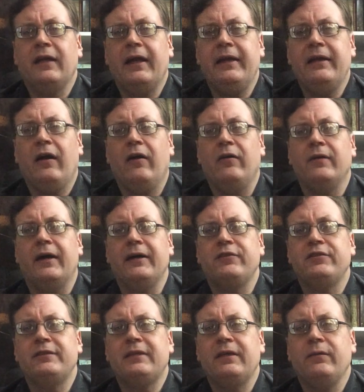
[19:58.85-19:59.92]
and oh, I
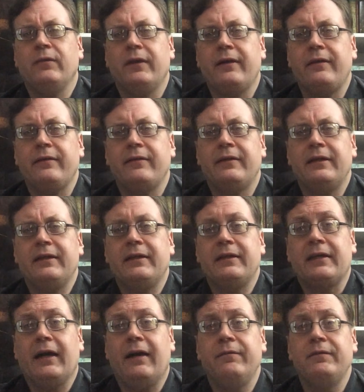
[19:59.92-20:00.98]
should say one other thing
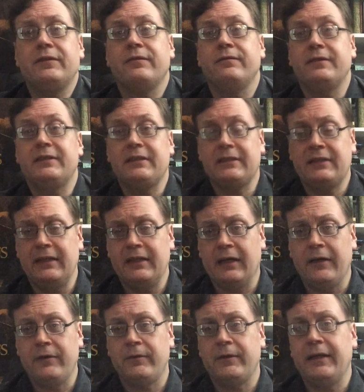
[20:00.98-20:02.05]
that comes from
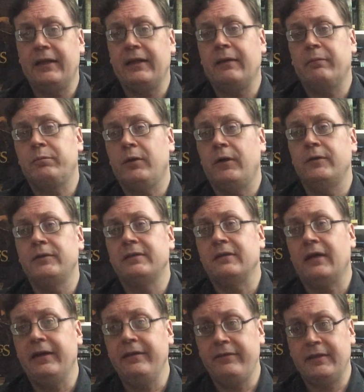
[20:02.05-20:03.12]
1600 and that prose
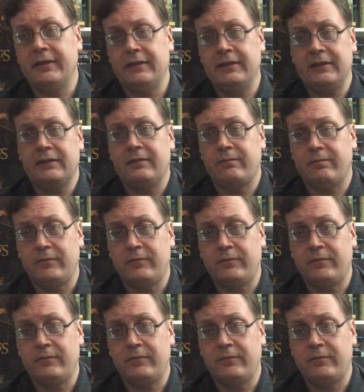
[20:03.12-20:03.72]
life that this